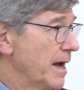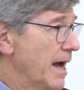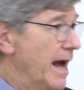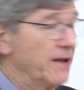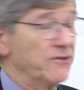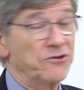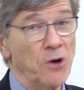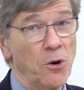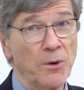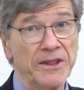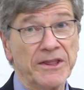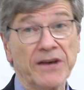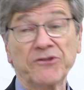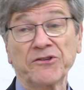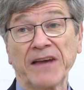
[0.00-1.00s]
And so
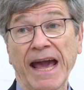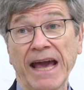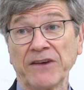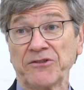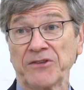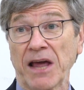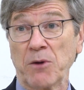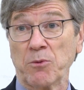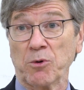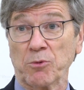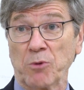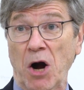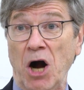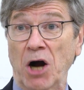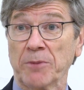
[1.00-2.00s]
in this case, they were
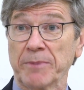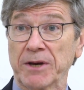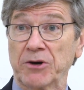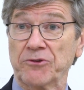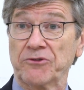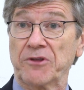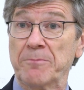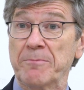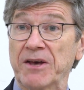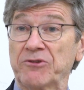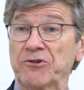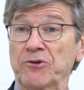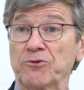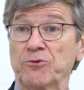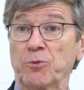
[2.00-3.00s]
wrong because the
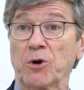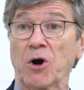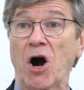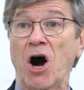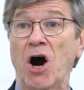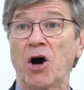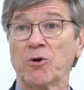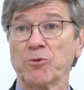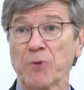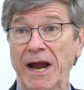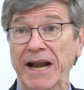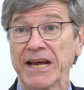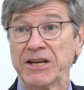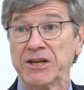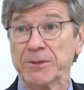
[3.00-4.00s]
missiles were
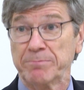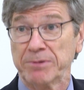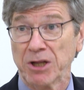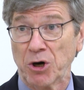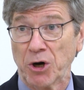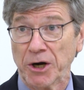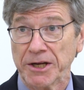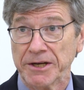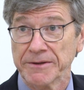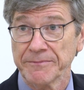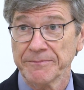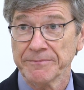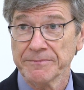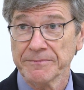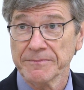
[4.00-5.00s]
already deployed.
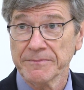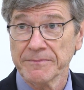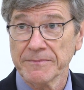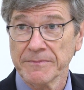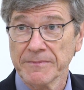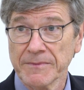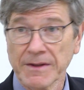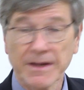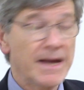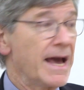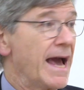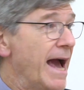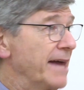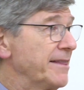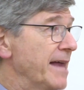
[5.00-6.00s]

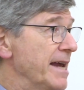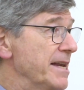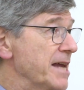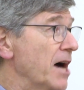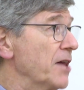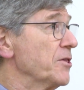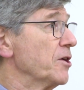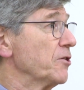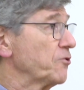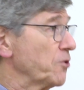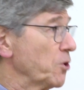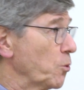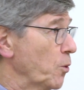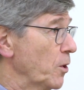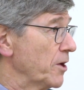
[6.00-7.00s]
Had they done this,
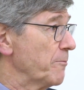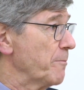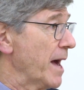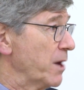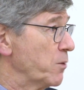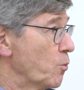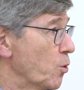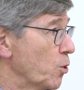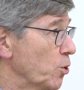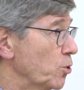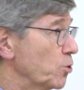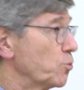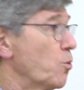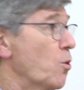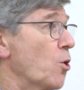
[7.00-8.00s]
there would have been
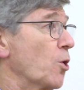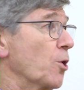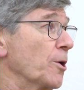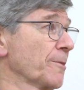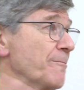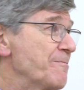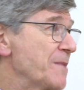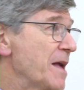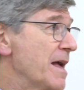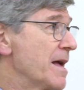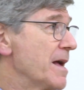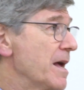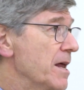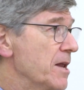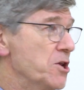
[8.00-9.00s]
World War.
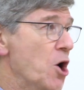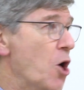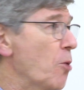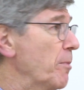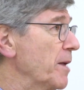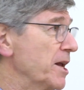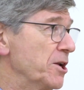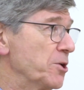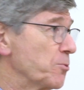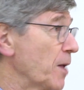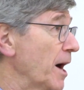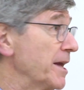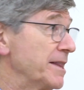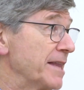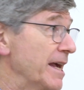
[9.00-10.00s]
Nobody to
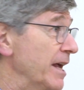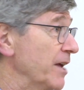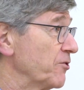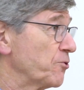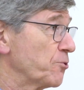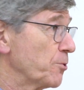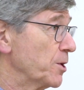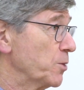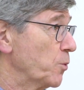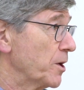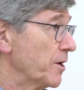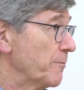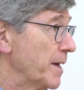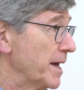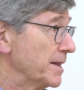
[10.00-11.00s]
write the history would
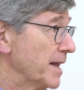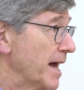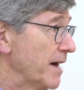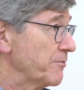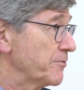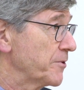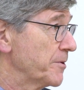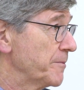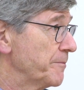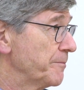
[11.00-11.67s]
have been left.